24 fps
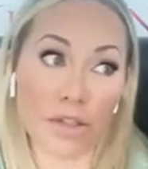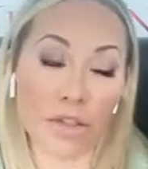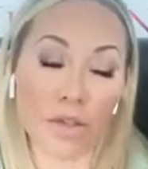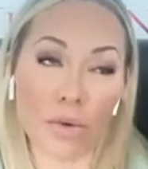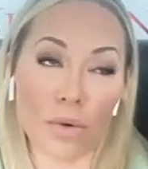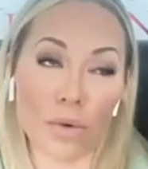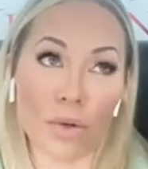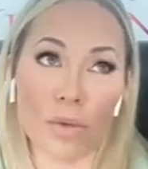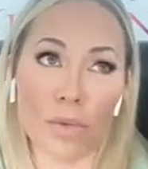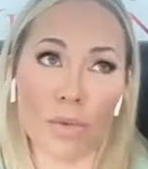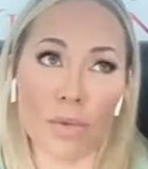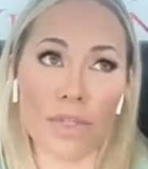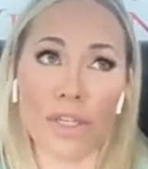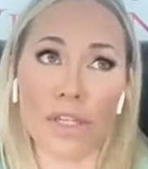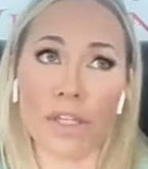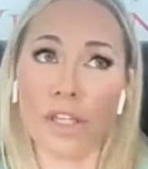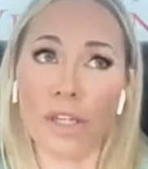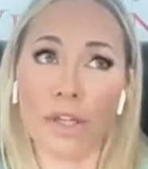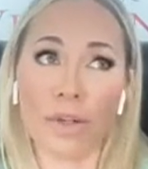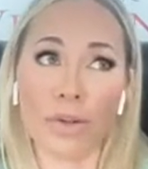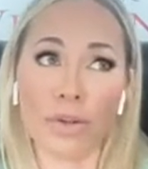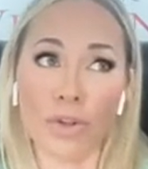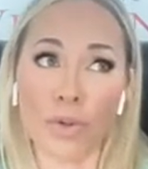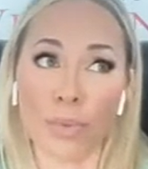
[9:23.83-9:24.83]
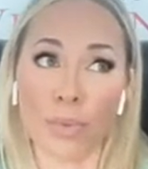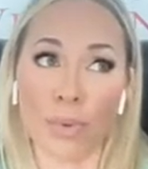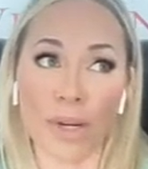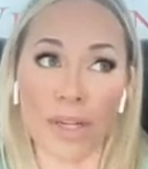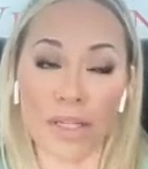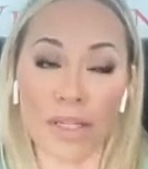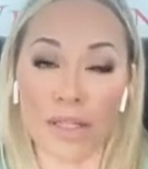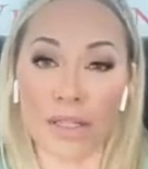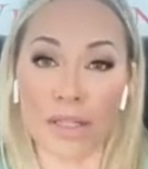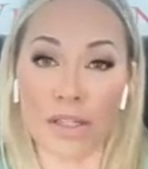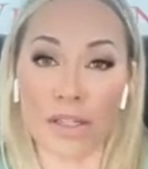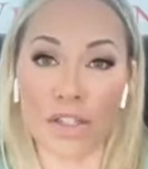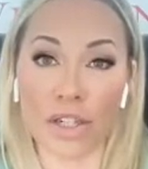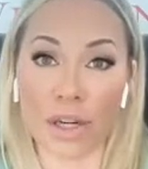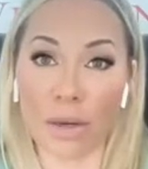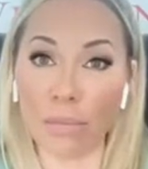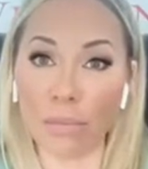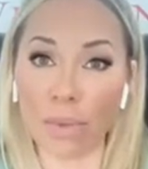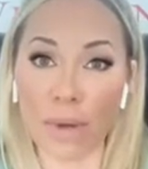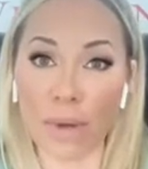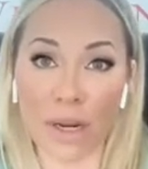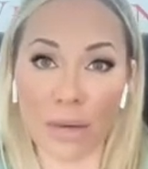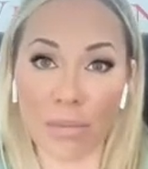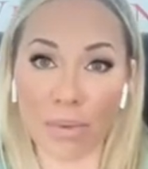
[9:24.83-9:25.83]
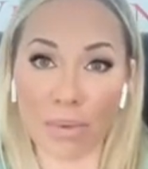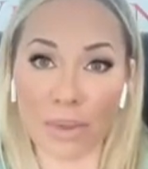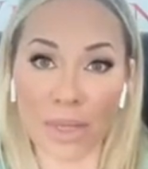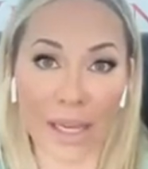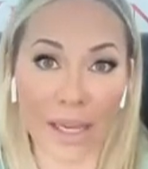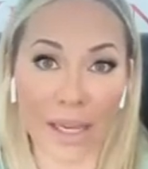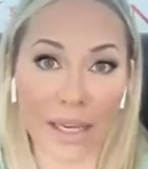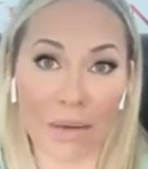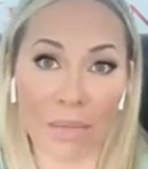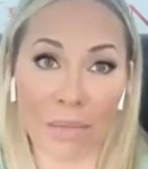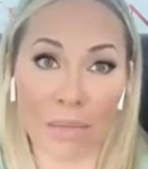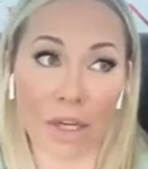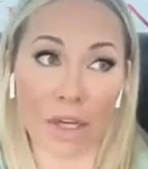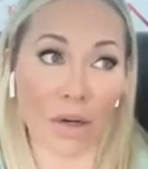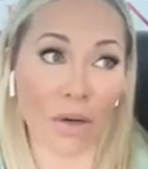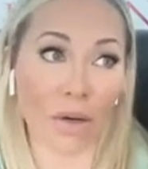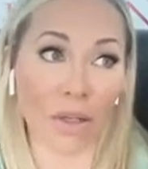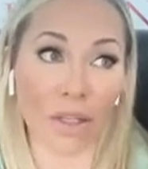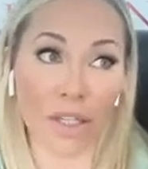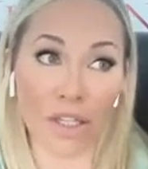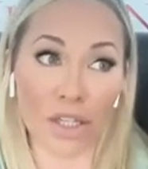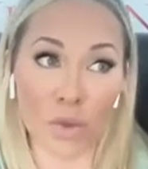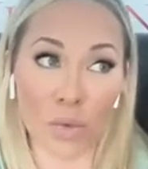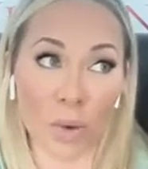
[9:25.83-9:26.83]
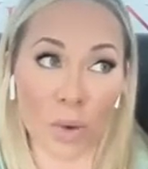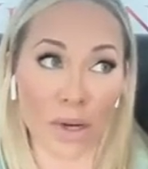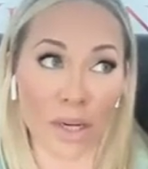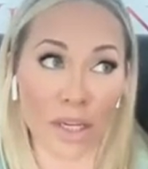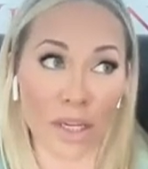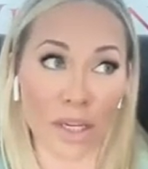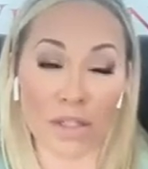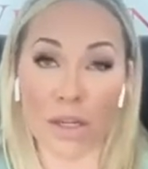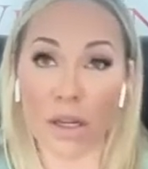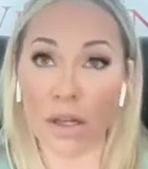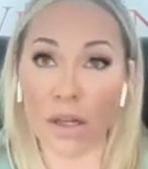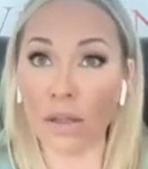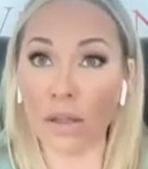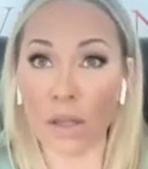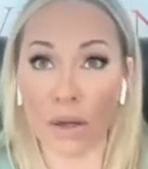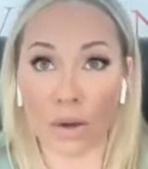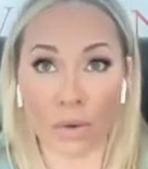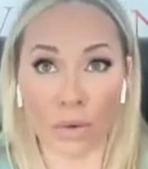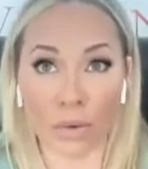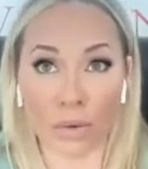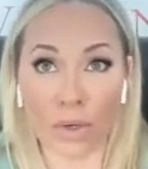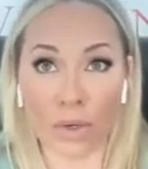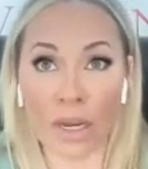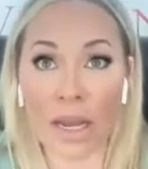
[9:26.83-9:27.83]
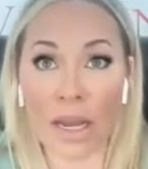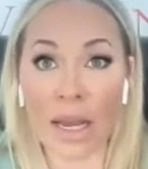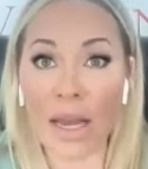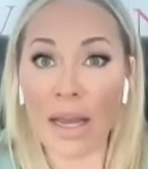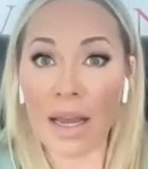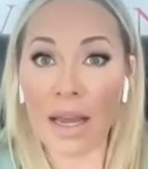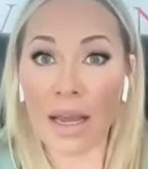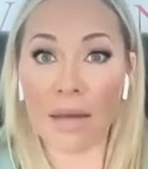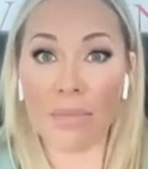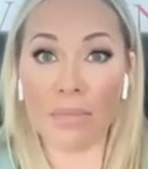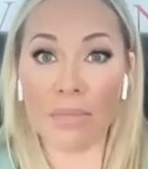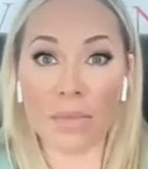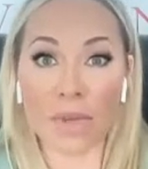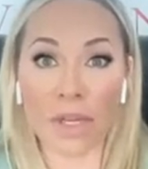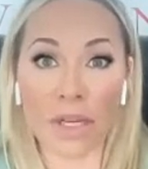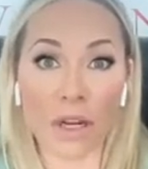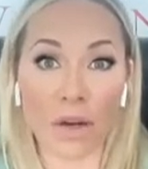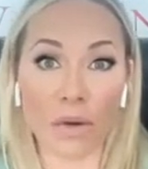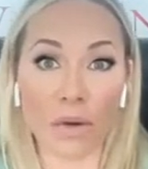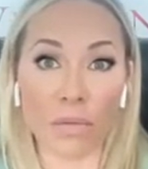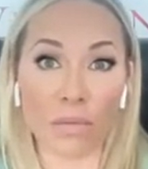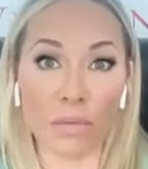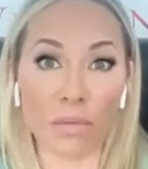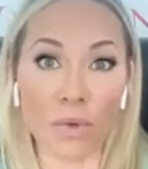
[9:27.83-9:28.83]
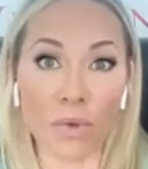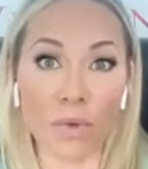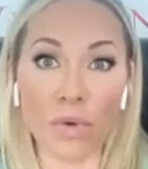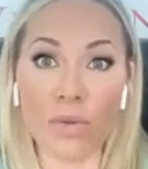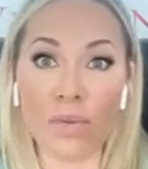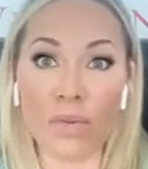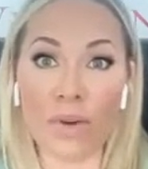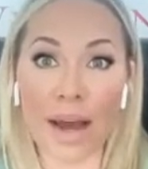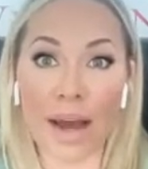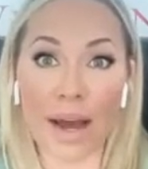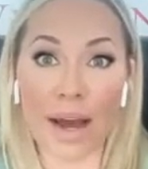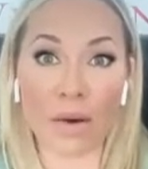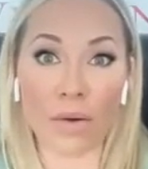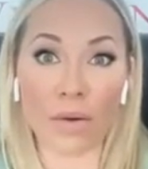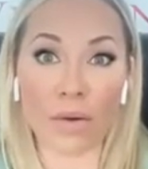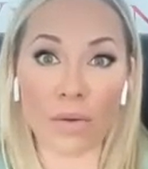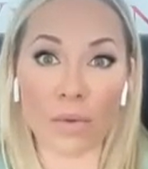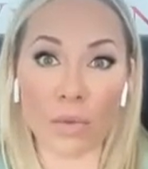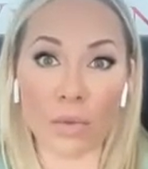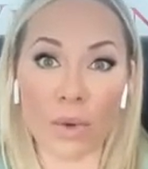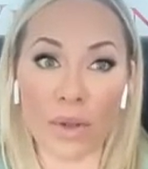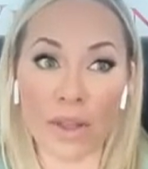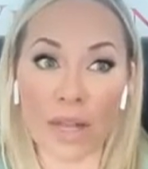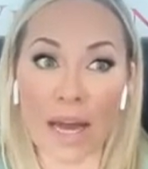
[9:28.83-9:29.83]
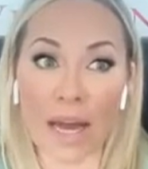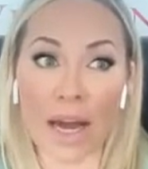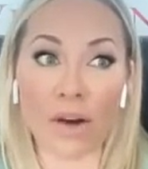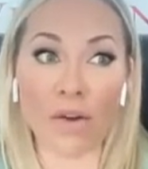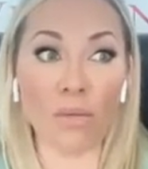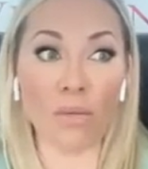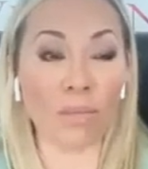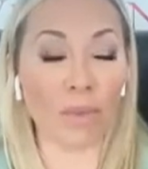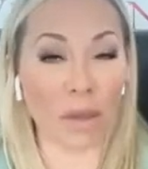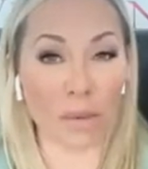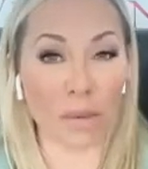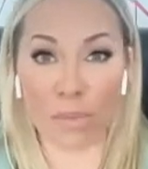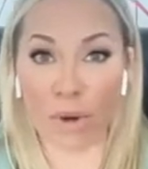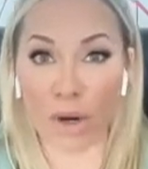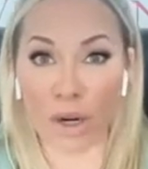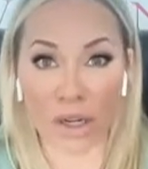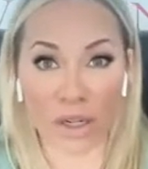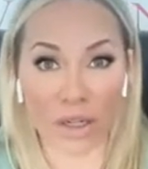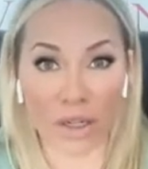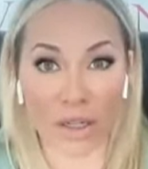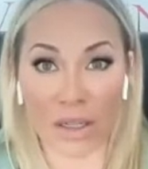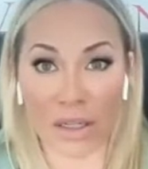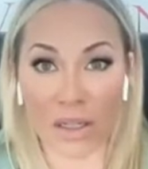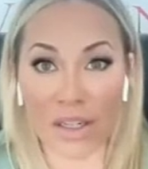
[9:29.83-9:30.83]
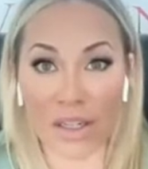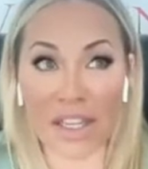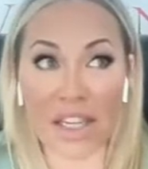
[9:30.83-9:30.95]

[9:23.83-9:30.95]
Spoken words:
So it was a huge risk to jump on a plane in my early 20s alone and, move out without my partner.